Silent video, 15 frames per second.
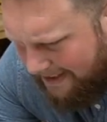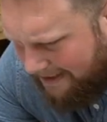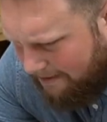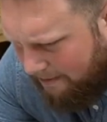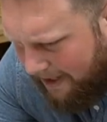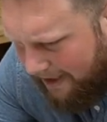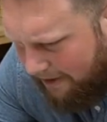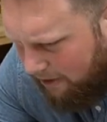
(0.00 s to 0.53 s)
This is
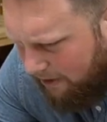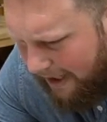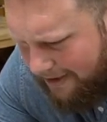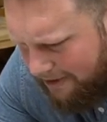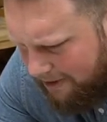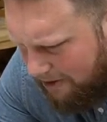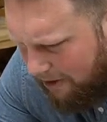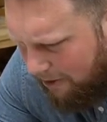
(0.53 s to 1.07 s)
amazing. You
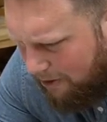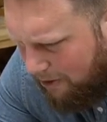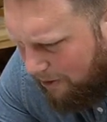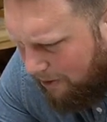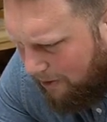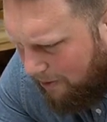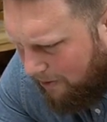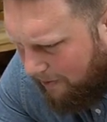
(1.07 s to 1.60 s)
guys are so
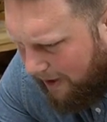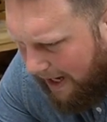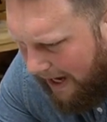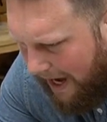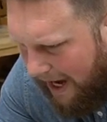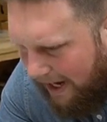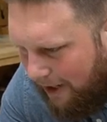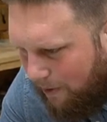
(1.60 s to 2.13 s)
cool. We
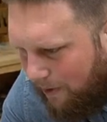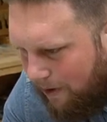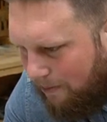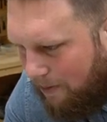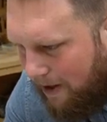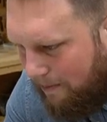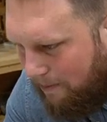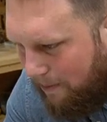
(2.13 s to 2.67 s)
got eighty-one
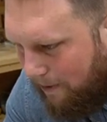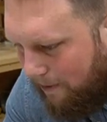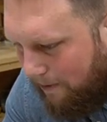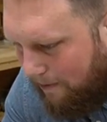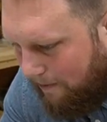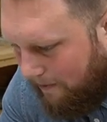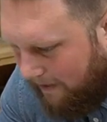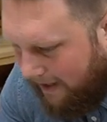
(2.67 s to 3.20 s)

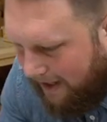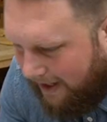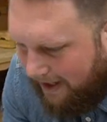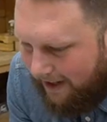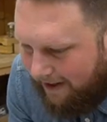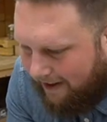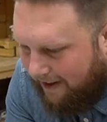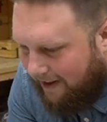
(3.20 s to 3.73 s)
people in
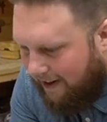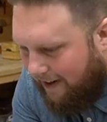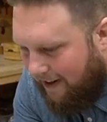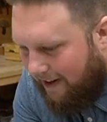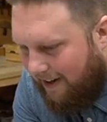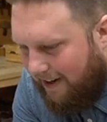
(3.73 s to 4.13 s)
here.